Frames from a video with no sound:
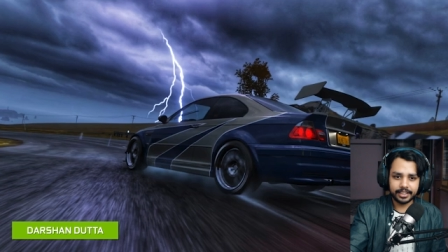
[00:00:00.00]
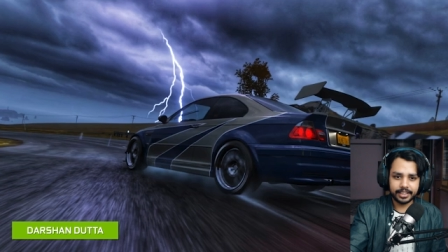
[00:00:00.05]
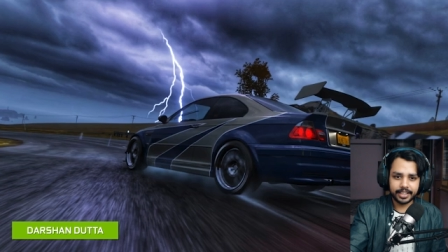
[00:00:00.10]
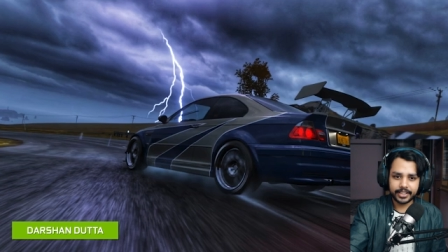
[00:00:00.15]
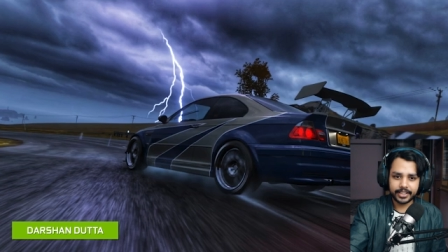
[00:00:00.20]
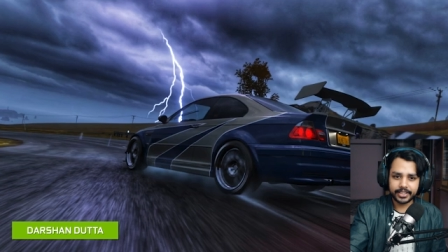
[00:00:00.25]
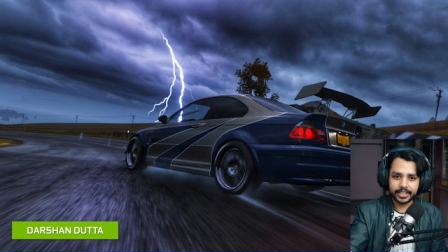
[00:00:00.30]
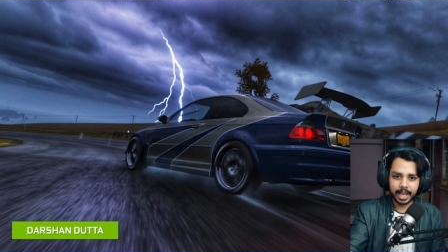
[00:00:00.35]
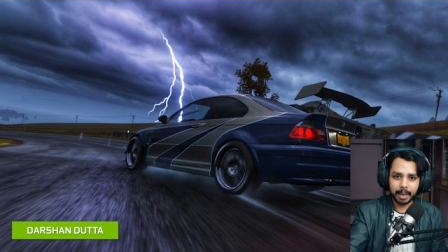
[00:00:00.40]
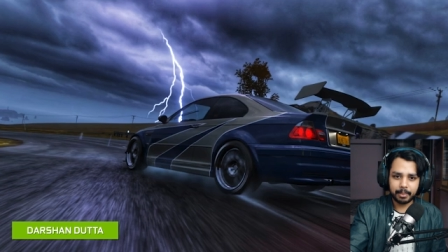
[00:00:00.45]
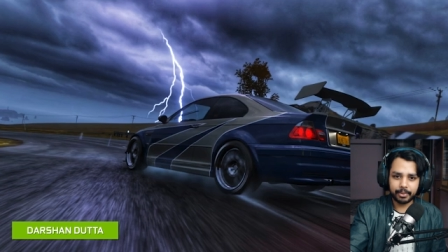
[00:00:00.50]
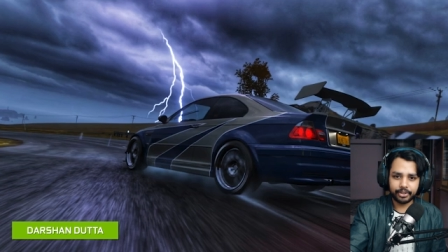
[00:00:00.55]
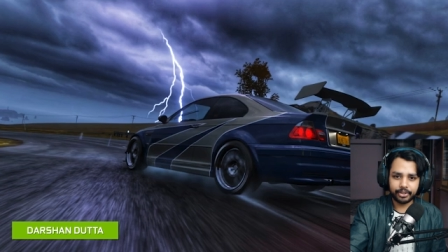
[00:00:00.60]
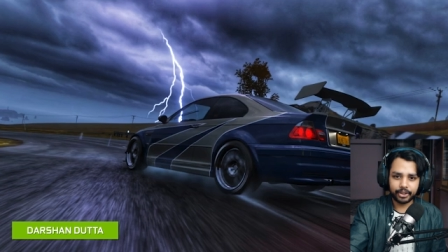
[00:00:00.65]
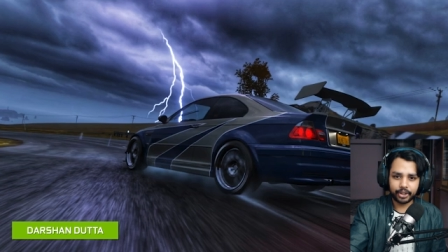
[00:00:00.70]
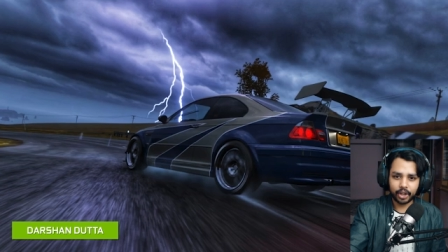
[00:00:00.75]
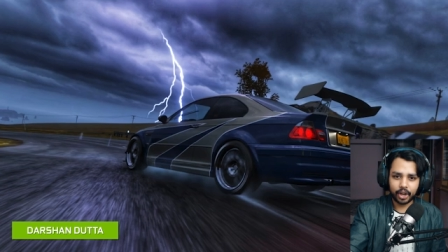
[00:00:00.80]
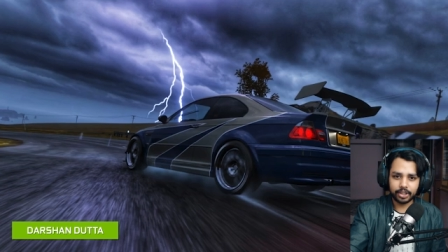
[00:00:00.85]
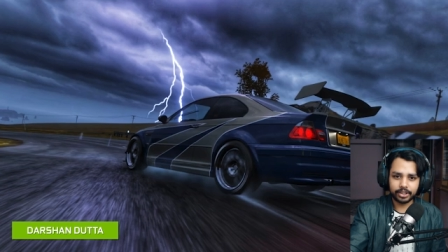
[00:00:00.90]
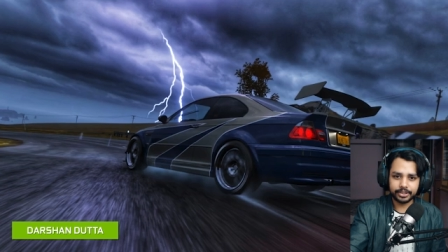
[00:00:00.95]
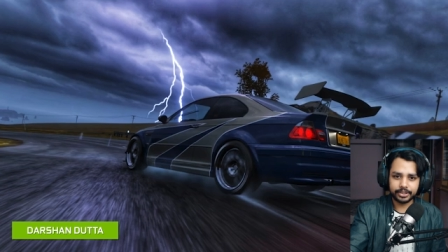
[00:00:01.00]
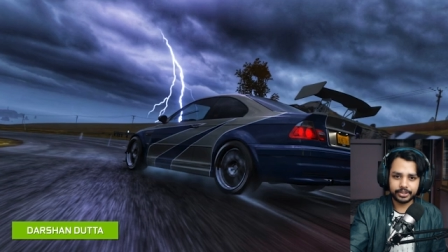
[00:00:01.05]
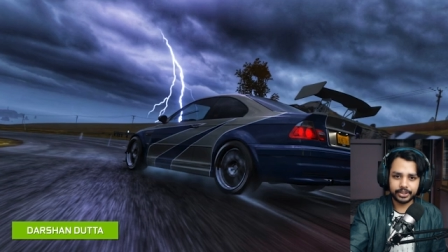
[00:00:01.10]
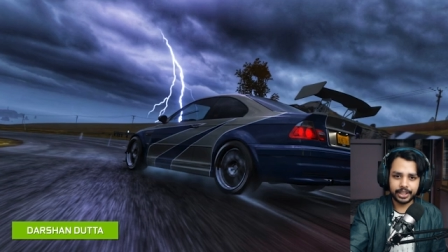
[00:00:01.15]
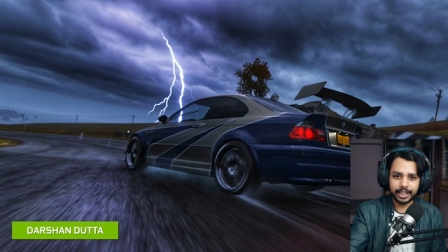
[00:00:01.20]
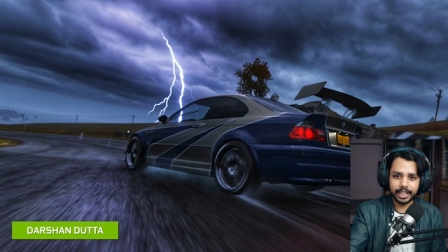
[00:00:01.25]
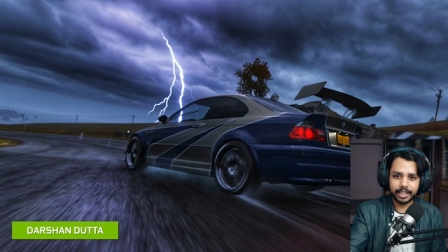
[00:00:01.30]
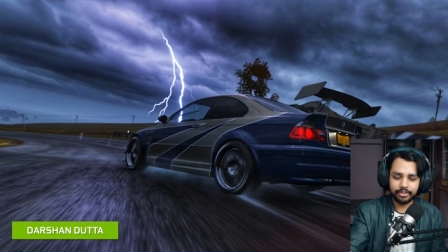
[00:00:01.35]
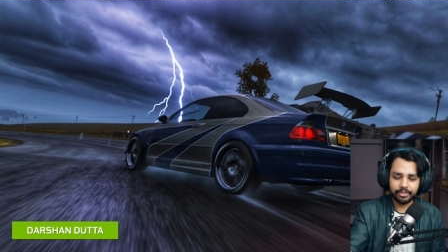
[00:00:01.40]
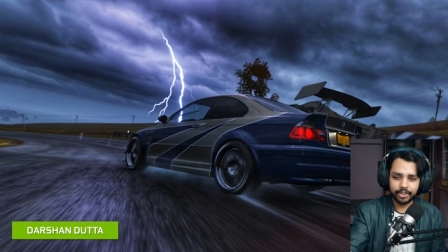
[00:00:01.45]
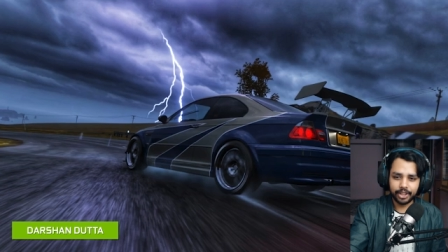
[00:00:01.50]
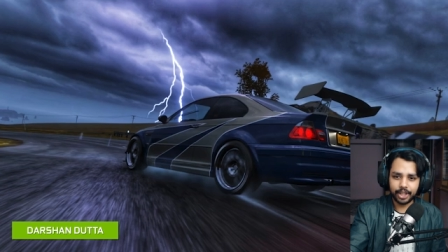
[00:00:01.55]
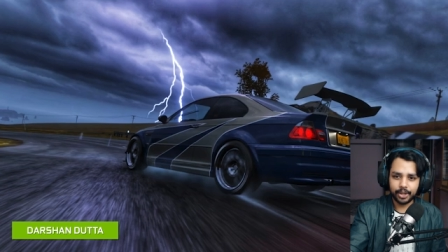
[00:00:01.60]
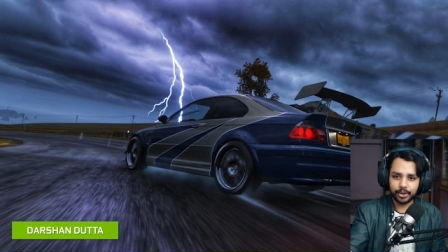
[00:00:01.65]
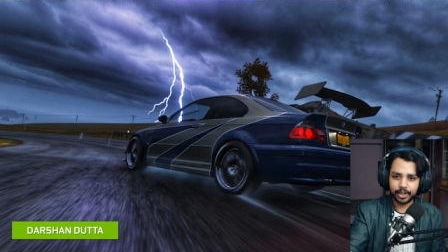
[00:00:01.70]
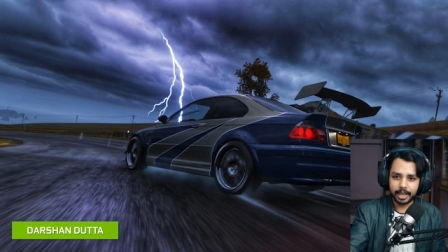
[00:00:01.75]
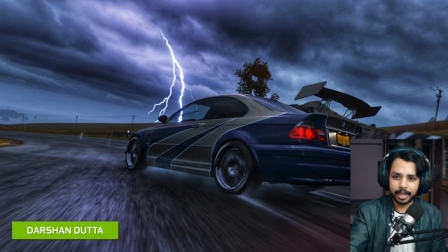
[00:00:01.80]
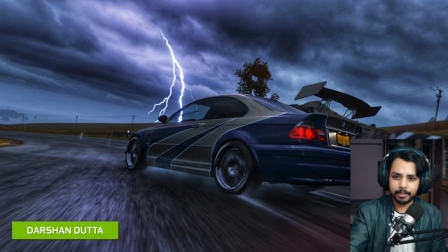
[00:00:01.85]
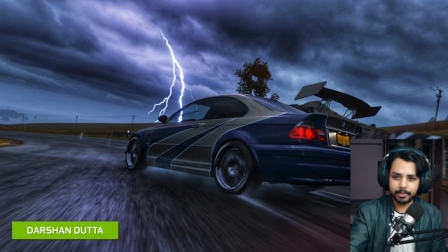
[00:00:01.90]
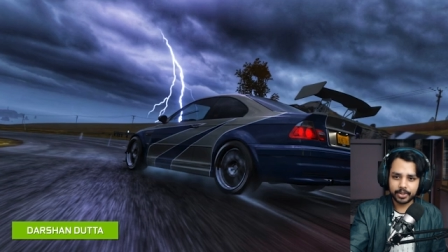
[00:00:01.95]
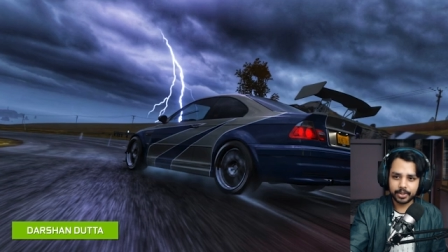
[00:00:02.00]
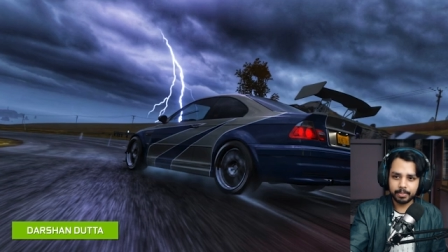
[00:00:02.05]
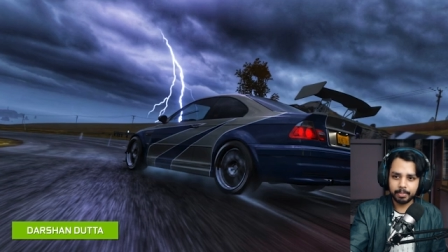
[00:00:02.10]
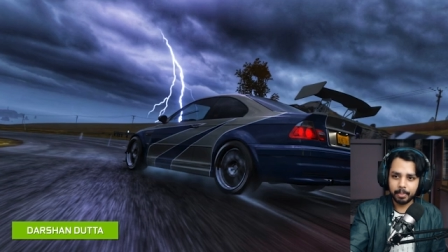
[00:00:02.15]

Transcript: this type of photography in video games.